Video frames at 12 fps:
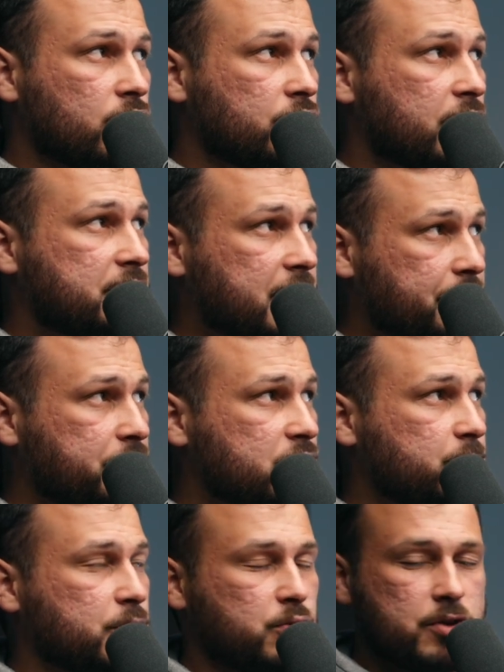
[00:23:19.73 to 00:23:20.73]
the
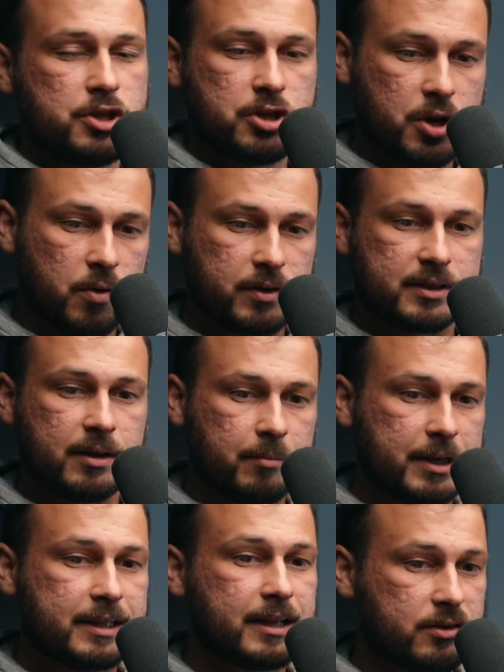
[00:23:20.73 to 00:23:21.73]
difference between you and
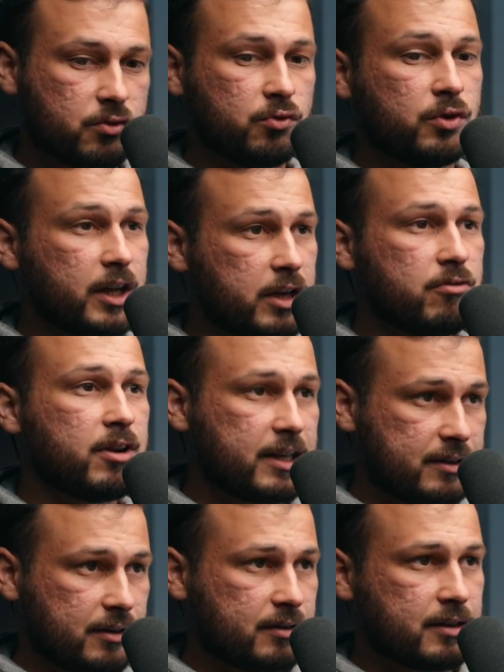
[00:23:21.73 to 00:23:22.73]
somebody that's really really
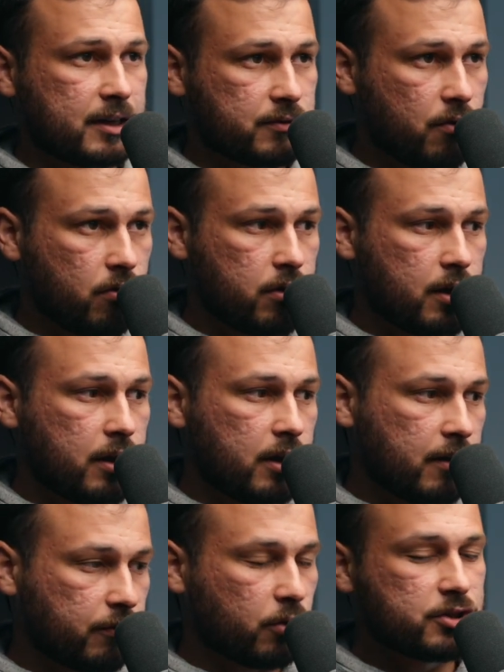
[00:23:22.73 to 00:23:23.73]
successful
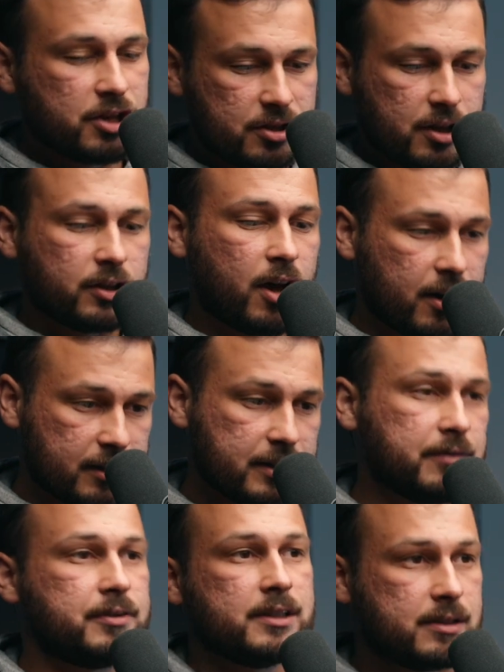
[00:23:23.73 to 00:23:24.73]
of course there's a lot of
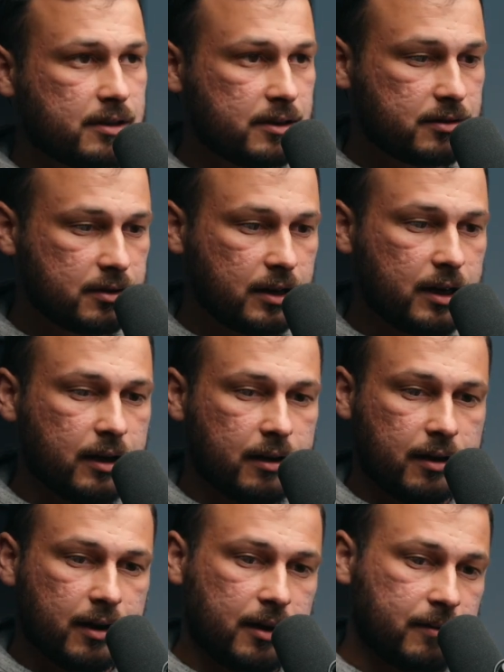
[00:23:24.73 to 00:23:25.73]
differences
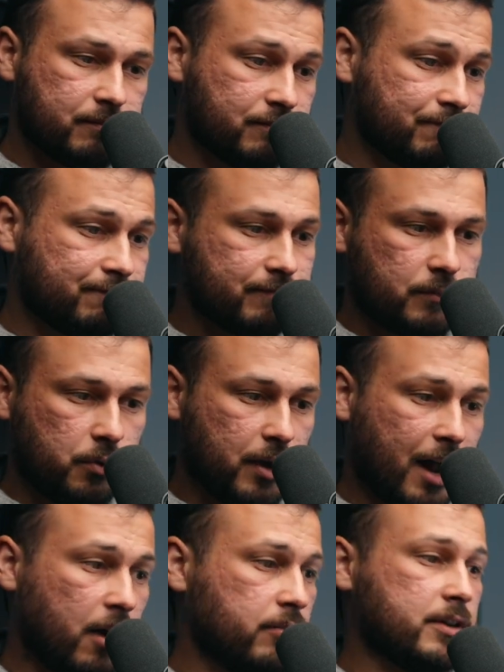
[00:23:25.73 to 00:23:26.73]
um
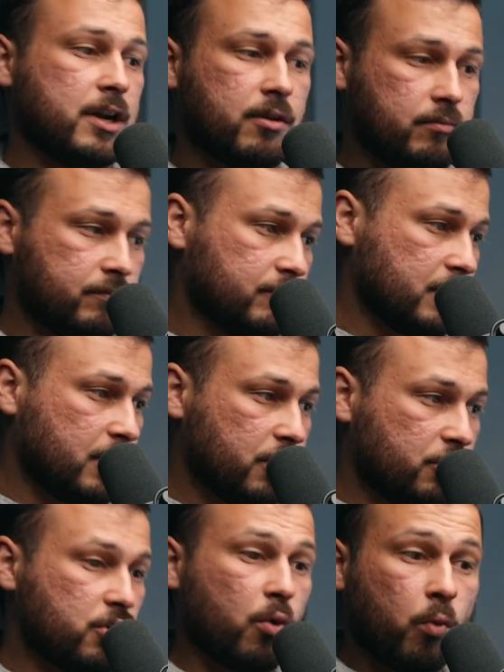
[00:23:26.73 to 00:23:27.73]
how you know
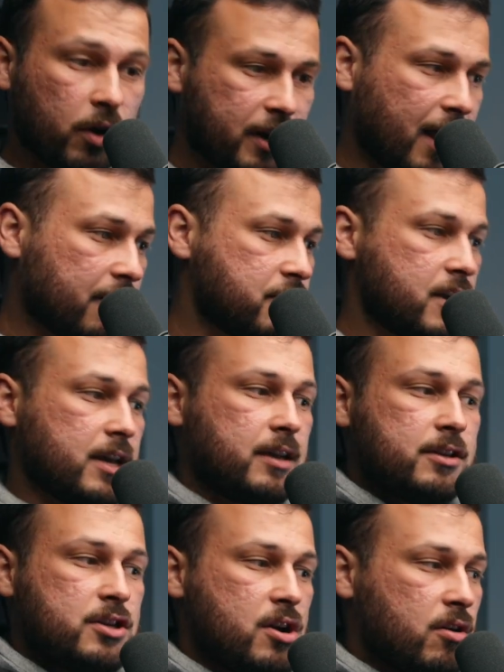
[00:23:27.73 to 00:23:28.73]
your work
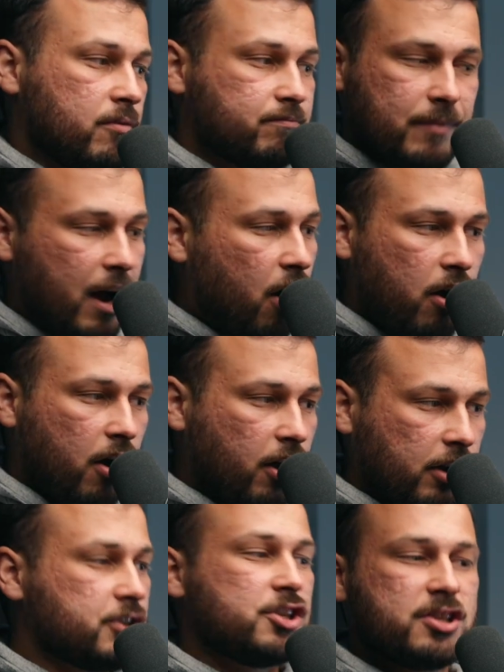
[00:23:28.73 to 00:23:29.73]
ethic, you know, all,
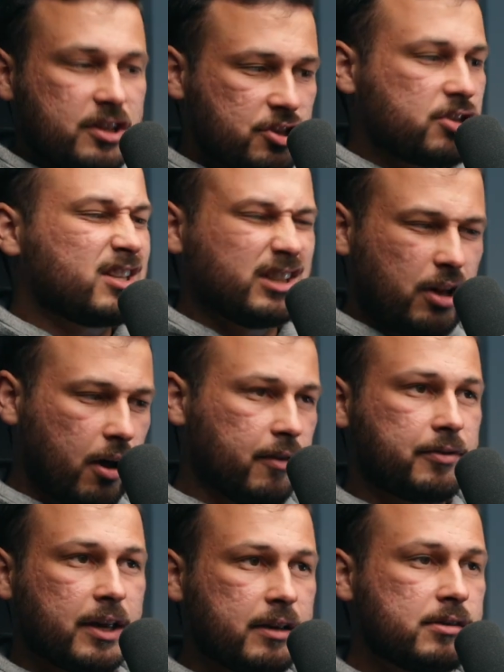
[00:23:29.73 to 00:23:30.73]
all just just a lot
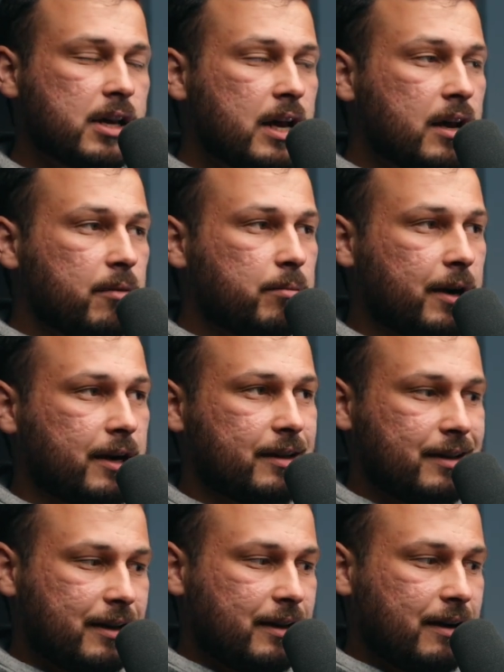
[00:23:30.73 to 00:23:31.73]
of things.
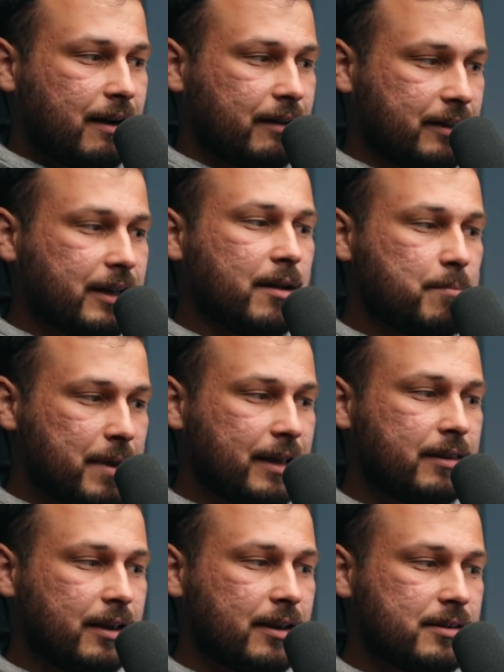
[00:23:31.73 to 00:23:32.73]
But I think a
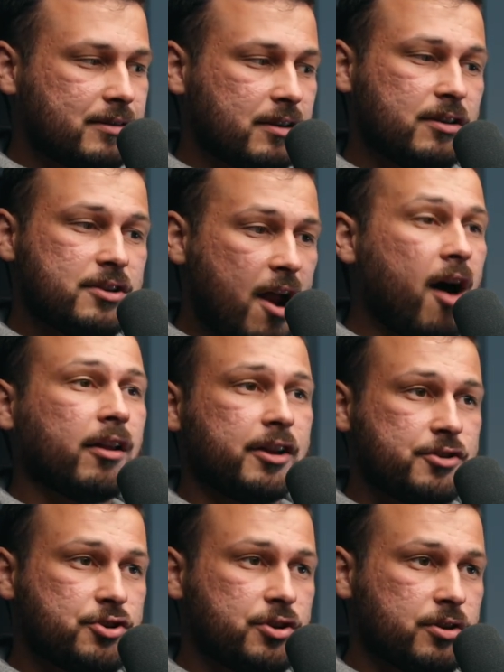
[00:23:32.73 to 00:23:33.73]
big thing is
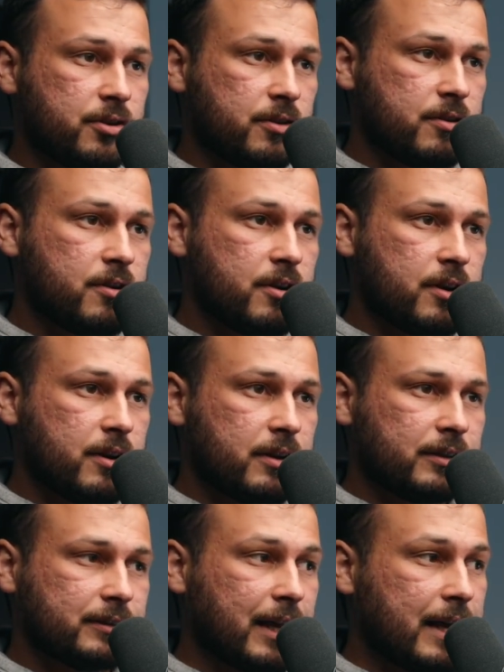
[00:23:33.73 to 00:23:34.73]
knowledge. Mm-hmm.
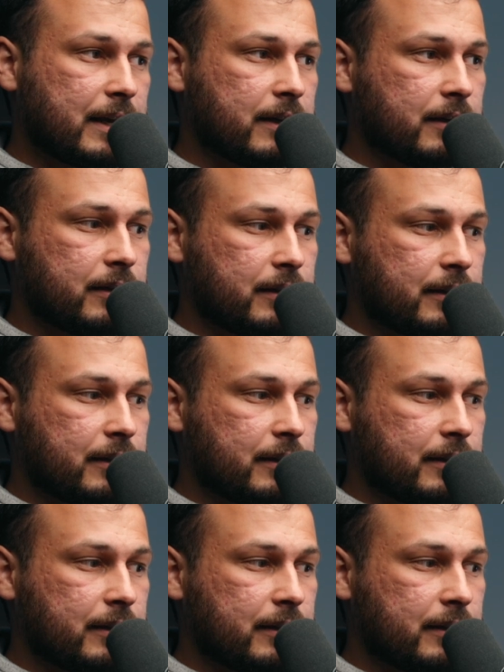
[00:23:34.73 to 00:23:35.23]
Like